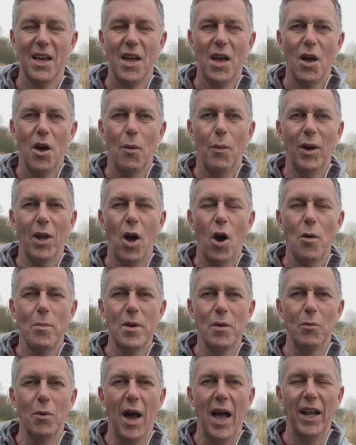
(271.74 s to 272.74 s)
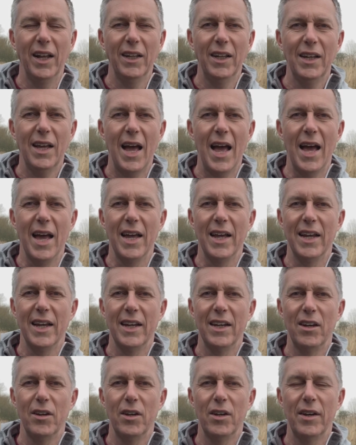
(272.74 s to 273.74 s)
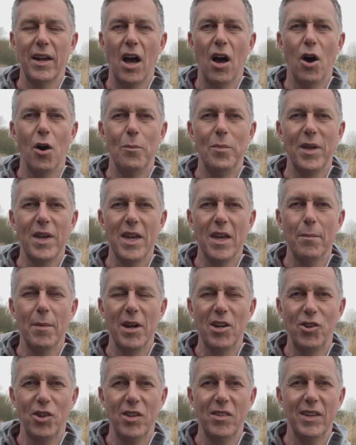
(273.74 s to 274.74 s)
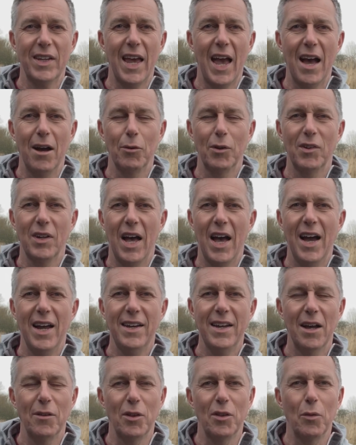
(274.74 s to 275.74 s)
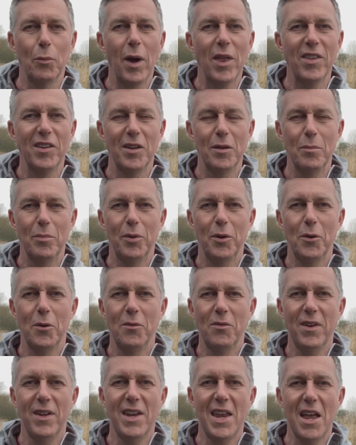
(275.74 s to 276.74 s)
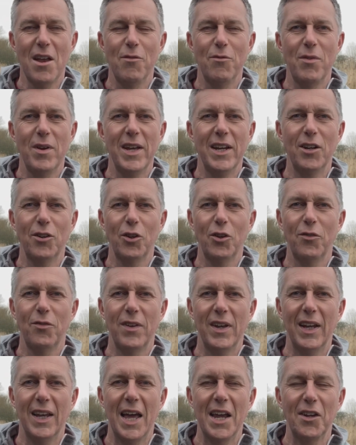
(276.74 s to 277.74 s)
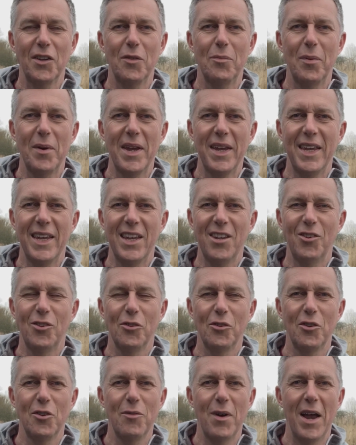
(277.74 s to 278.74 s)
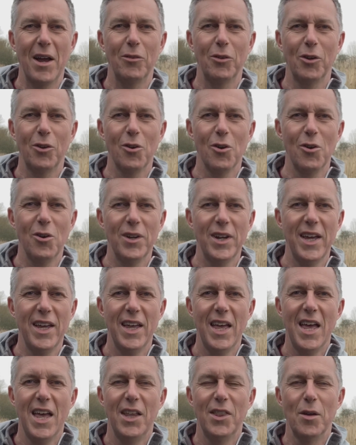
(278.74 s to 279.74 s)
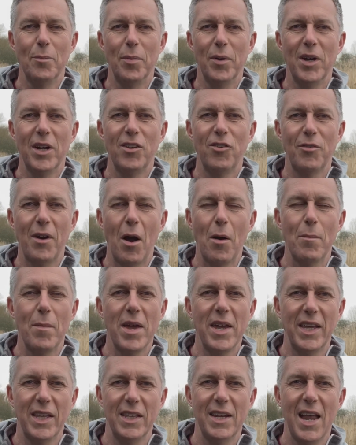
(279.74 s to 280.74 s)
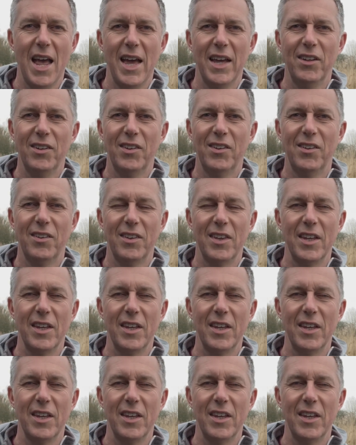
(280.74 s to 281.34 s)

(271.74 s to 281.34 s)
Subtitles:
Well, I hope you're well, and I hope that you're managing to get outside now that the weather's improving. It really does feel like spring is just around the corner. The birds are out making the nests, the